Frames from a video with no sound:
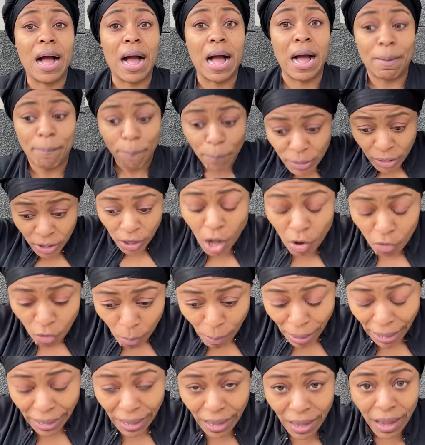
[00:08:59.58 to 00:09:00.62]
put the cover on
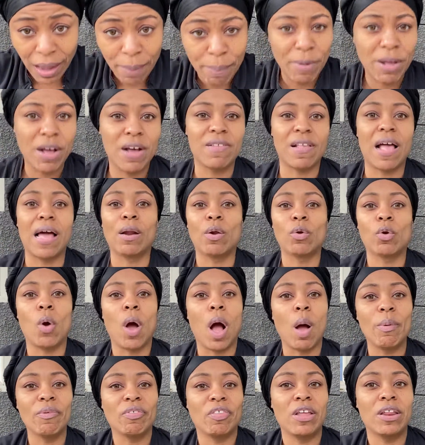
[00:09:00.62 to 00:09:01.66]
my head, because I don't know, I
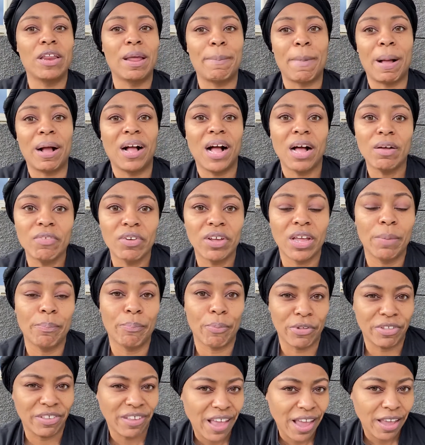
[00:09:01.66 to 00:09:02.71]
always think that my cover can
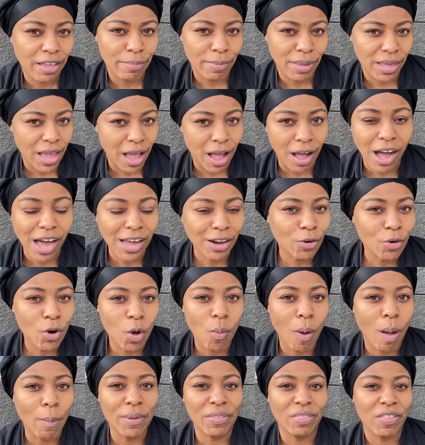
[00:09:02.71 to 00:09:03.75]
protect me, y'all. I don't know
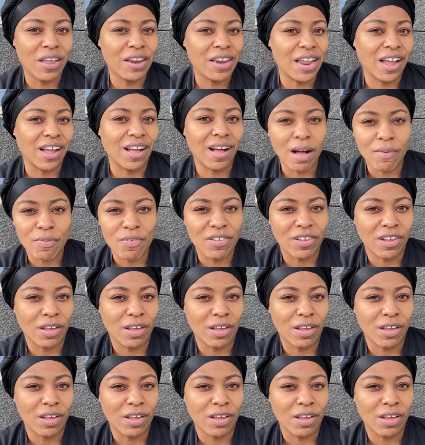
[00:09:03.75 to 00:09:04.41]
why we think that covers can